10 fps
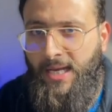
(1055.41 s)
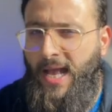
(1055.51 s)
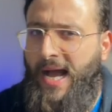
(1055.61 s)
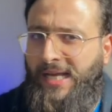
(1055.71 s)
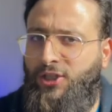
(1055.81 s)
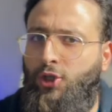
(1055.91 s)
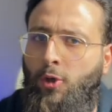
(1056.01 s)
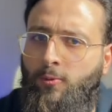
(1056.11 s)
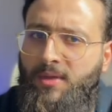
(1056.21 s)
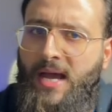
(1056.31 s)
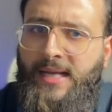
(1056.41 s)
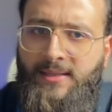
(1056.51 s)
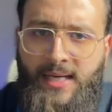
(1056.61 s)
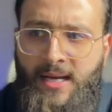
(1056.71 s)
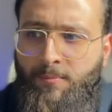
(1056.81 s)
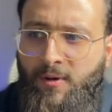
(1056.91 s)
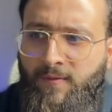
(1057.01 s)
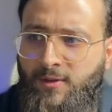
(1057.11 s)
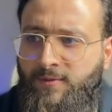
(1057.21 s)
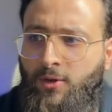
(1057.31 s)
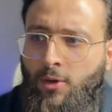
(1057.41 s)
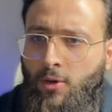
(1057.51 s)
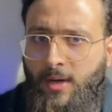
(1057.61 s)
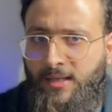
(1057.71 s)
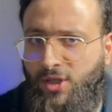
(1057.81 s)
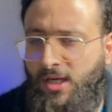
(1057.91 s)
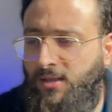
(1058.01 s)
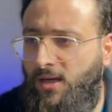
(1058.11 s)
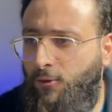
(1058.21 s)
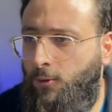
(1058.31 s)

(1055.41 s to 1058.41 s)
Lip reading: I showed that in a previous video, you can check it out.